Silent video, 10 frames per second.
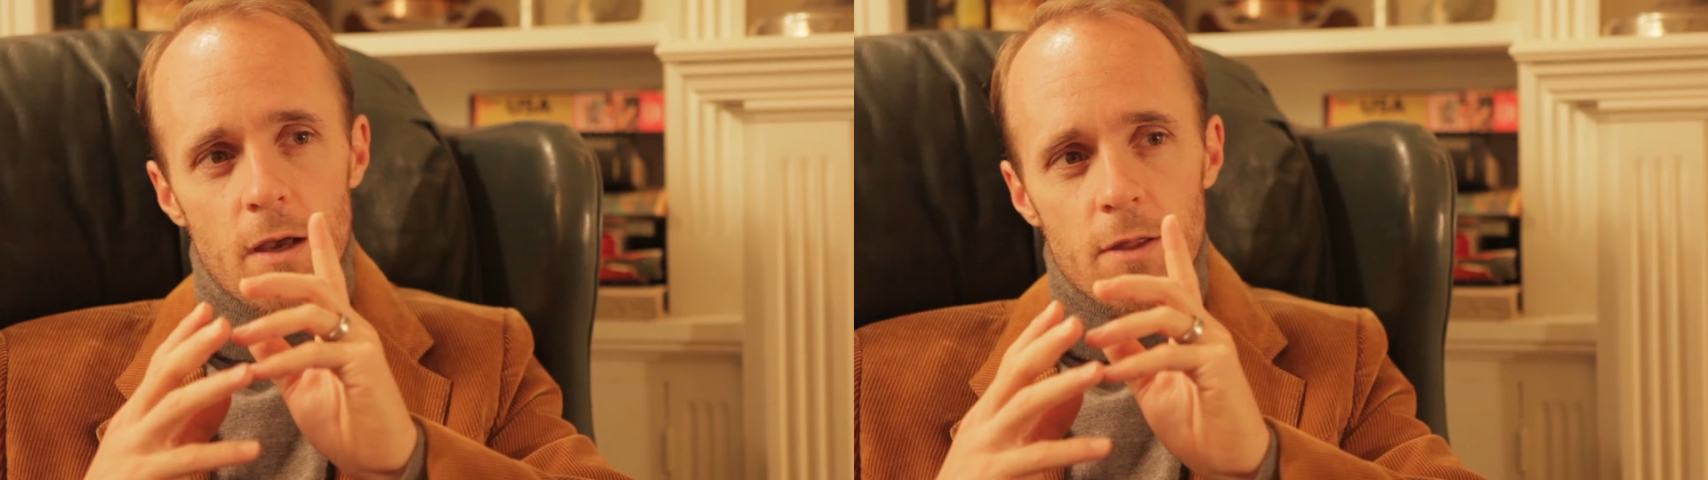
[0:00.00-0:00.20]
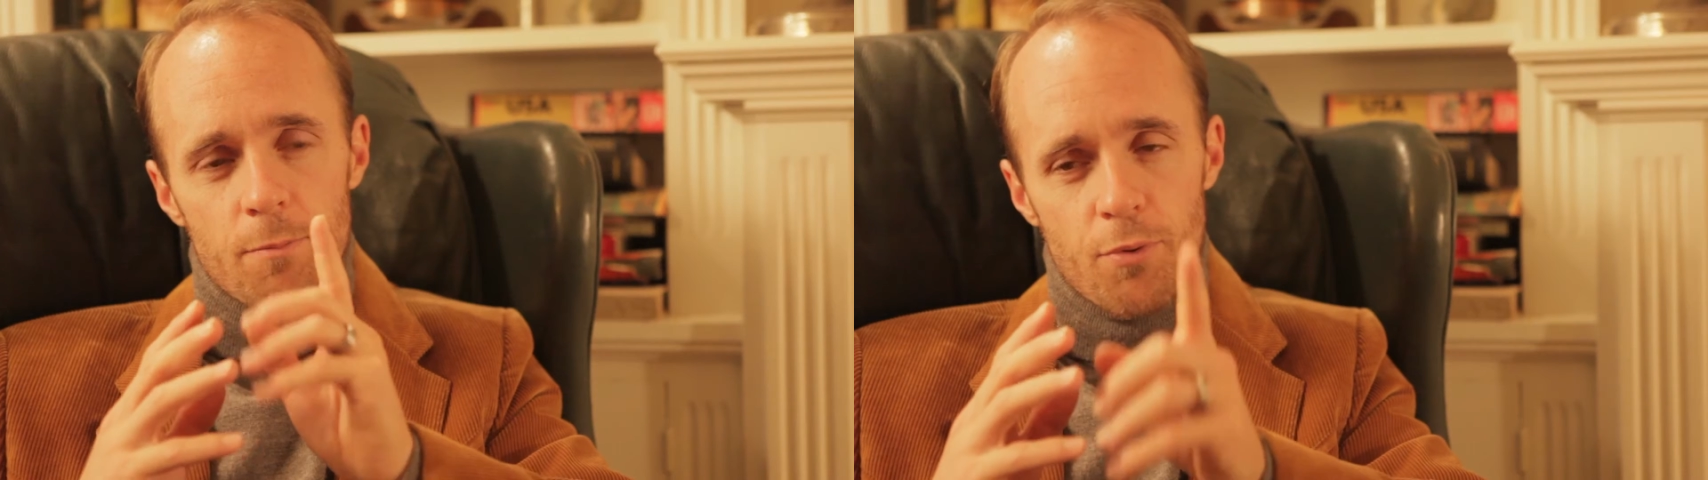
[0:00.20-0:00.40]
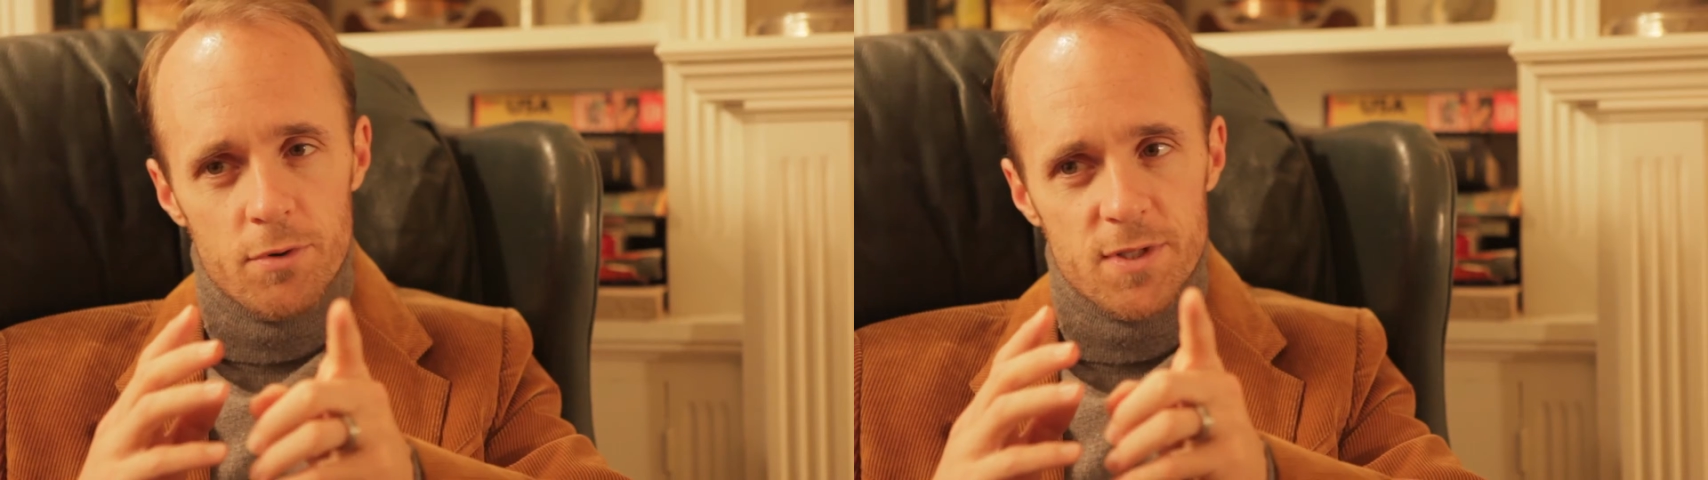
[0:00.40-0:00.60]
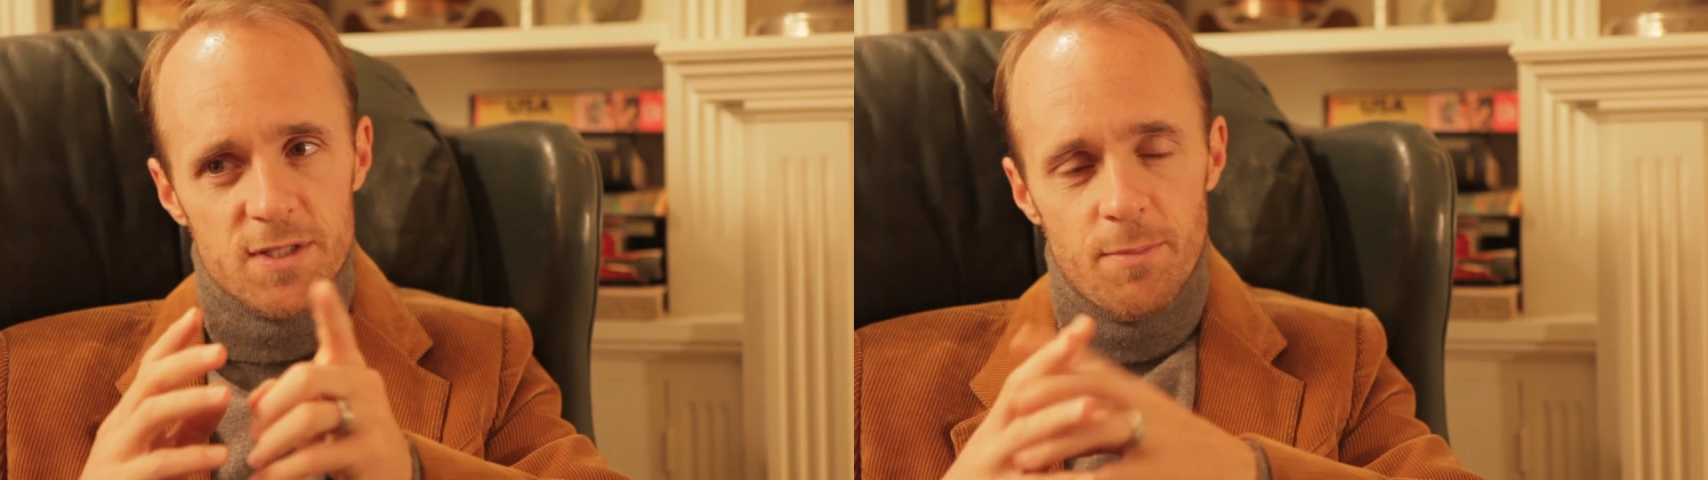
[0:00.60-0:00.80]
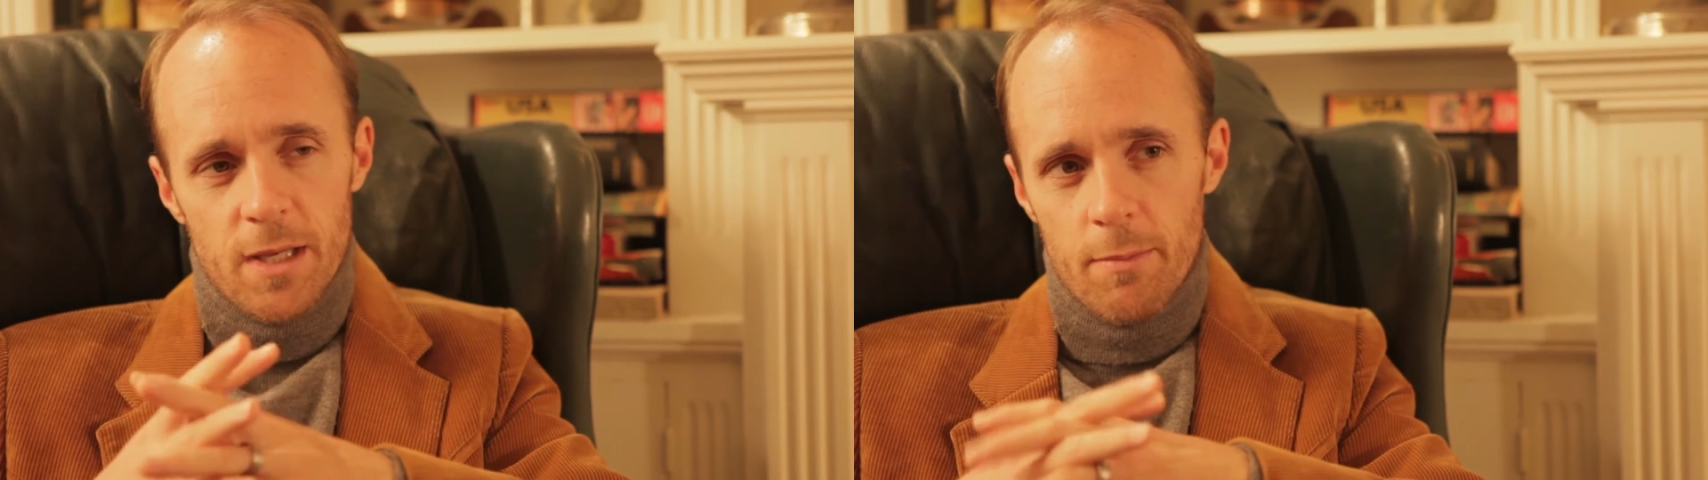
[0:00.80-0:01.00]
The
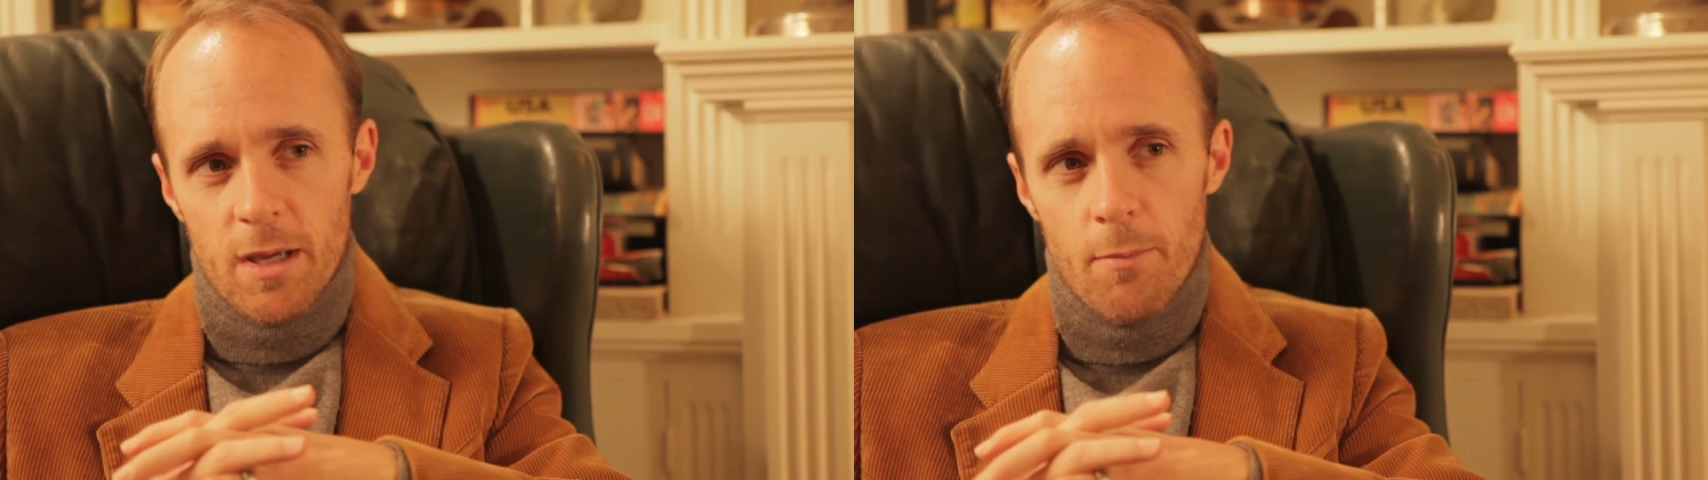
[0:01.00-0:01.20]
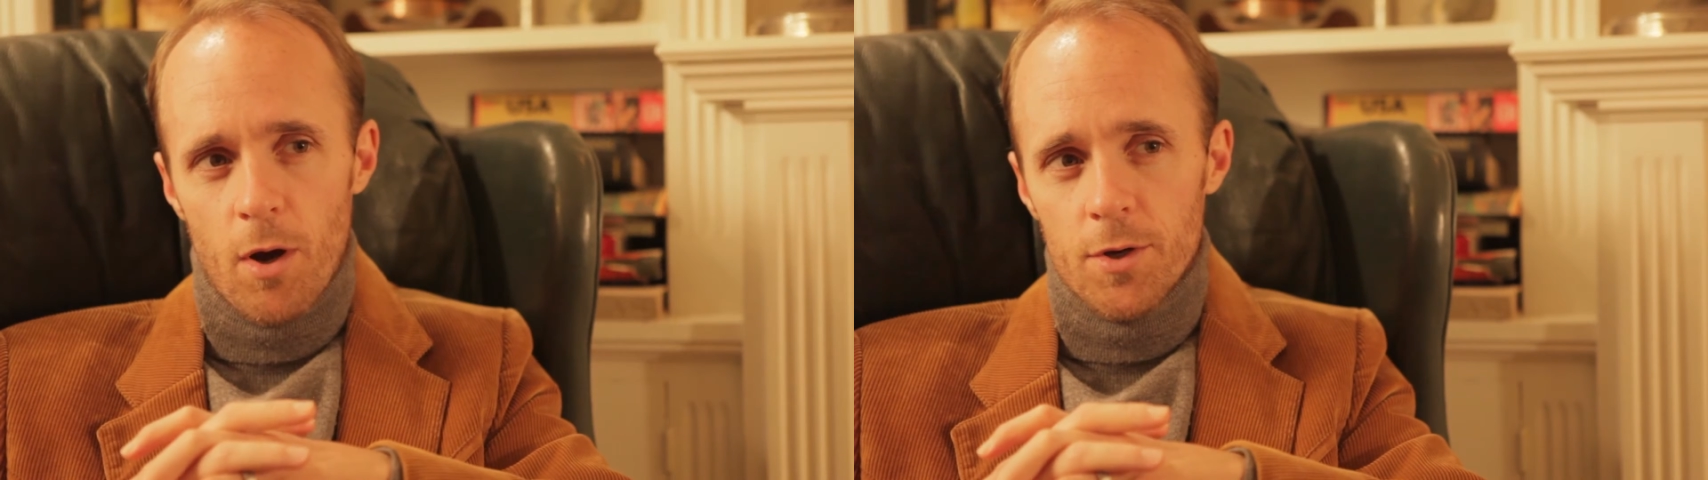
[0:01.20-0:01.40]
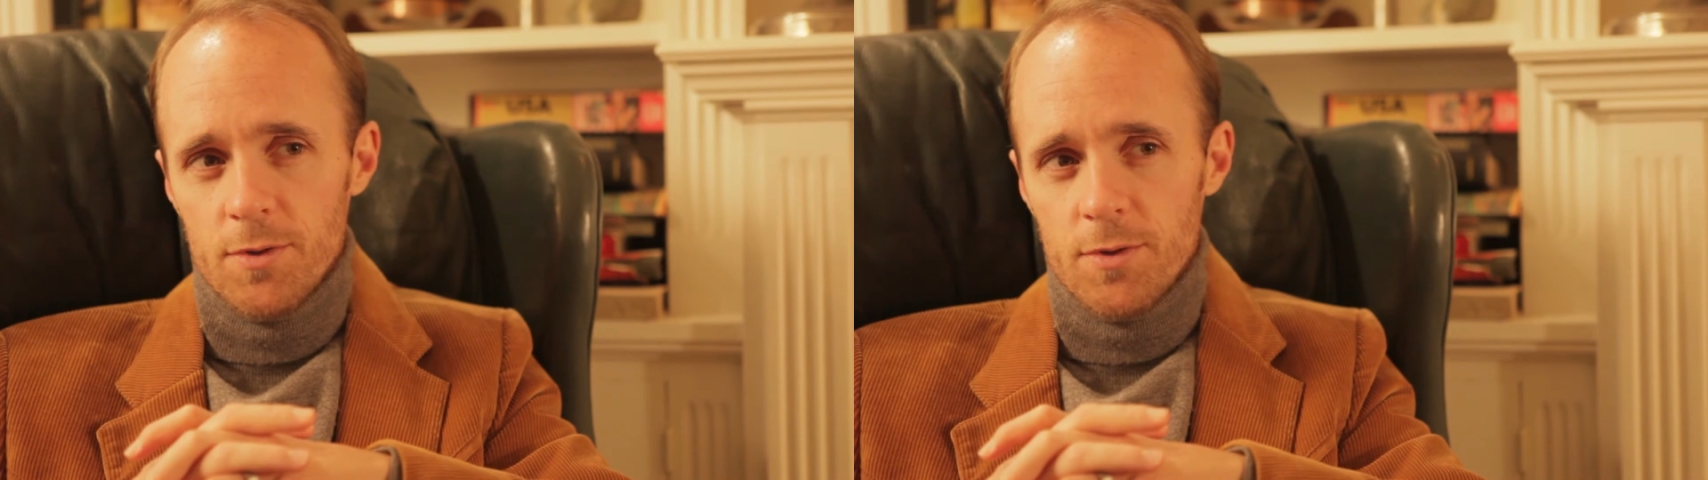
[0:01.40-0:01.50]
process of becoming a bard